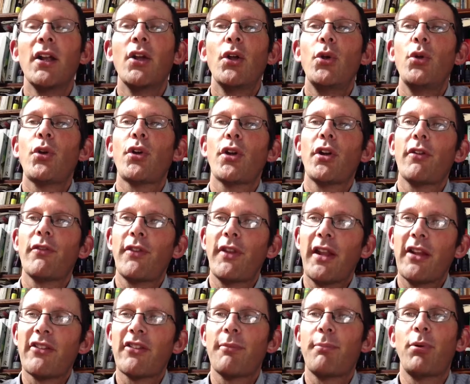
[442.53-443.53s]
who can offer
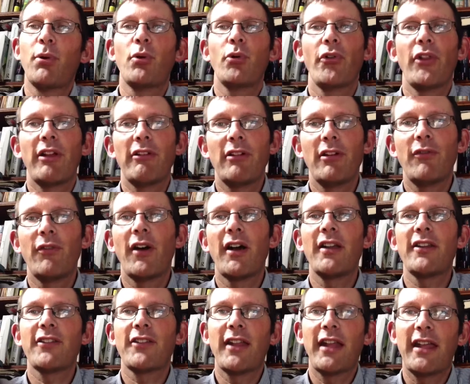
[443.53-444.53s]
their support, their
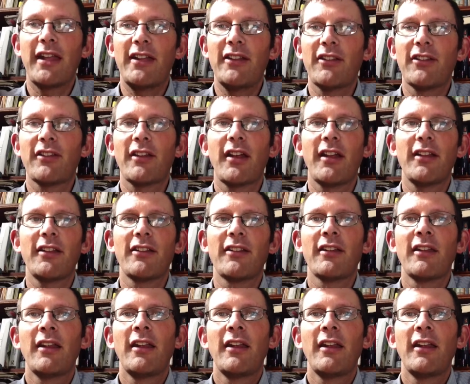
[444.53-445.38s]
advice, their insights.